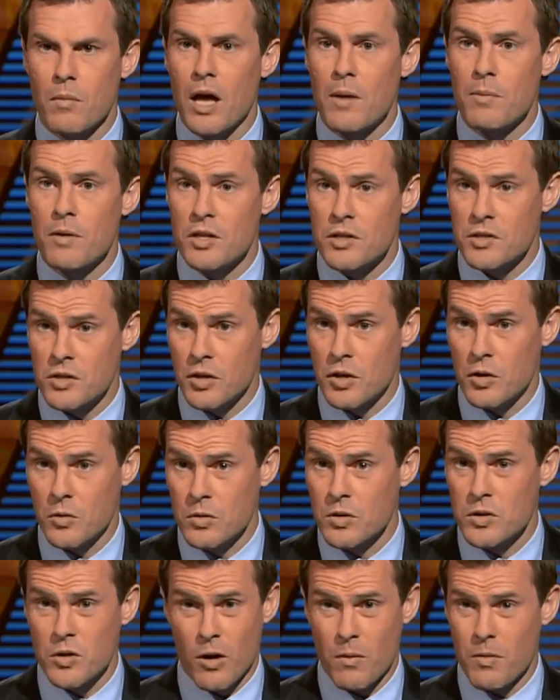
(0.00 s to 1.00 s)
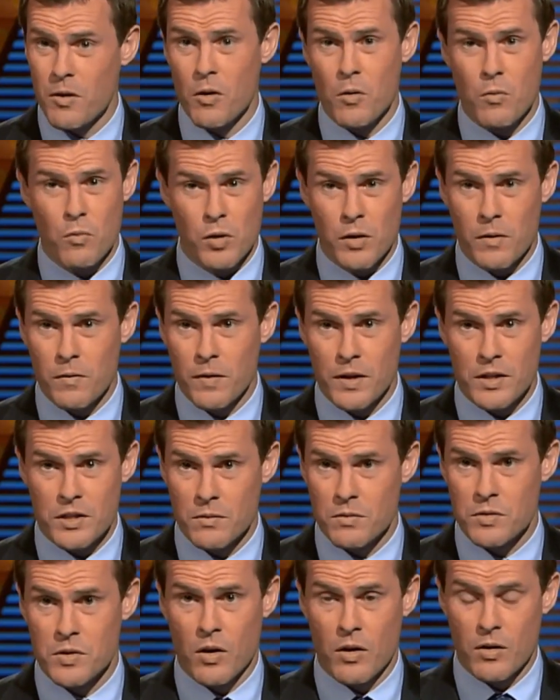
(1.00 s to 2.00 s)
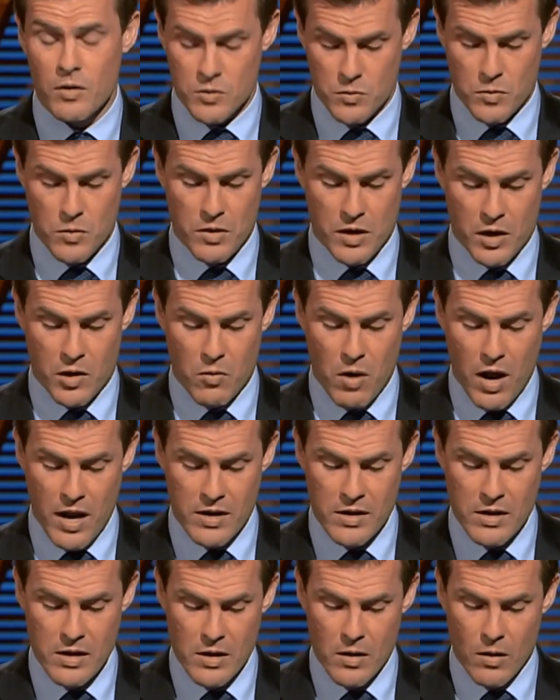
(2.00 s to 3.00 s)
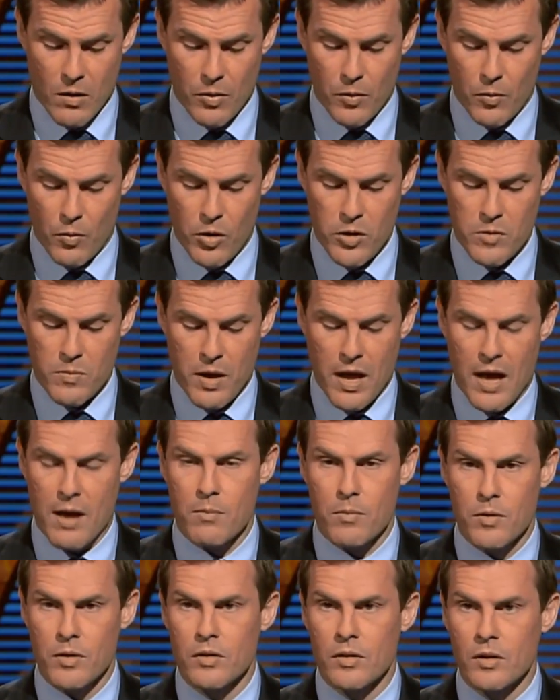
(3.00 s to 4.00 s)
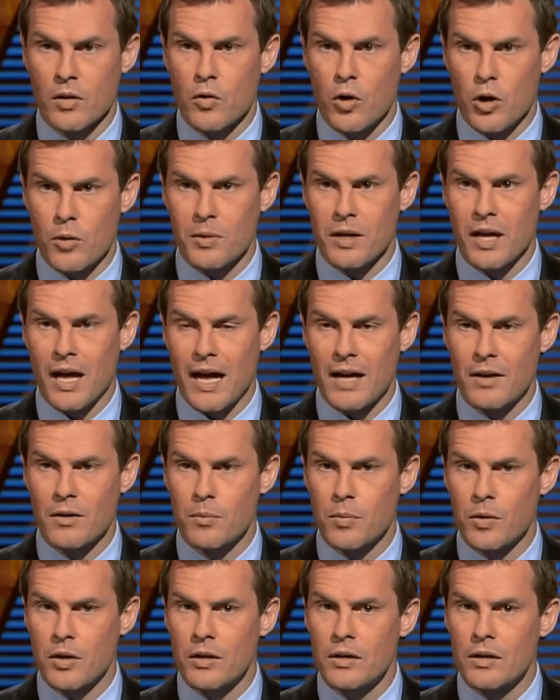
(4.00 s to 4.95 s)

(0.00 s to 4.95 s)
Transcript: than maybe the St Kilda time, they're a really offensive side as well. They're great on the rebound, but incredibly hard to